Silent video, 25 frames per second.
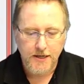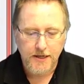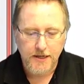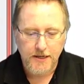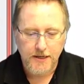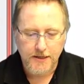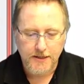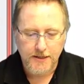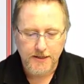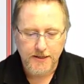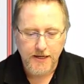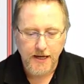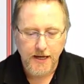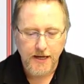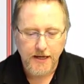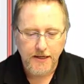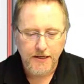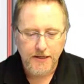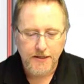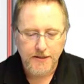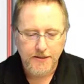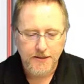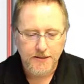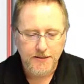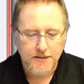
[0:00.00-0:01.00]
Uh, the tag
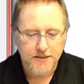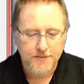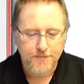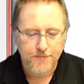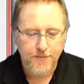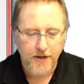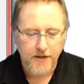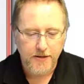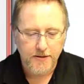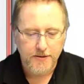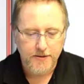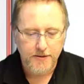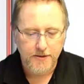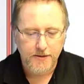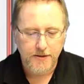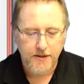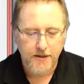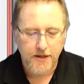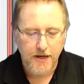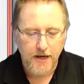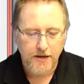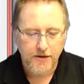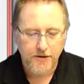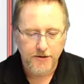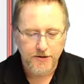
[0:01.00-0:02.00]
is expecting,
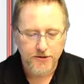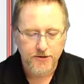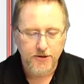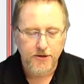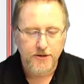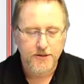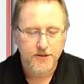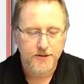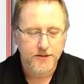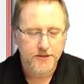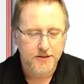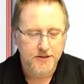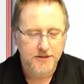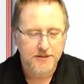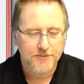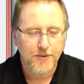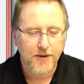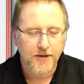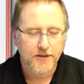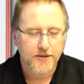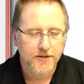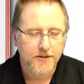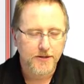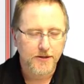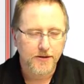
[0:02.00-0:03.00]
the add-on instruction is
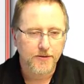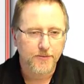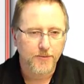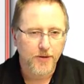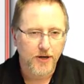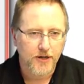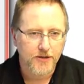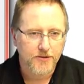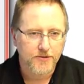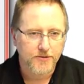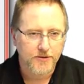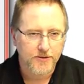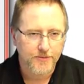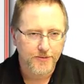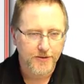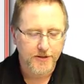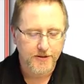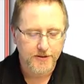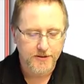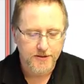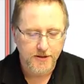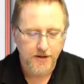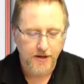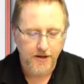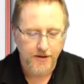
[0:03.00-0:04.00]
expecting the module to be
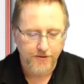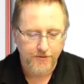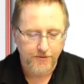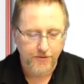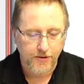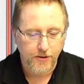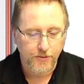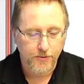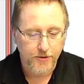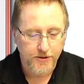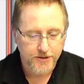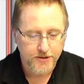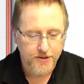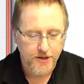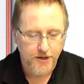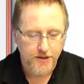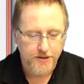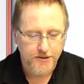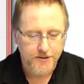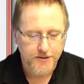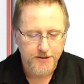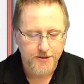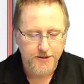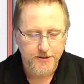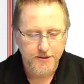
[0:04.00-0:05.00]
in slot 3, which
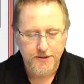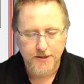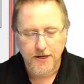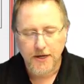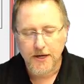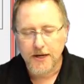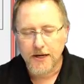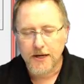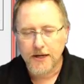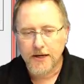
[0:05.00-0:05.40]
ours is.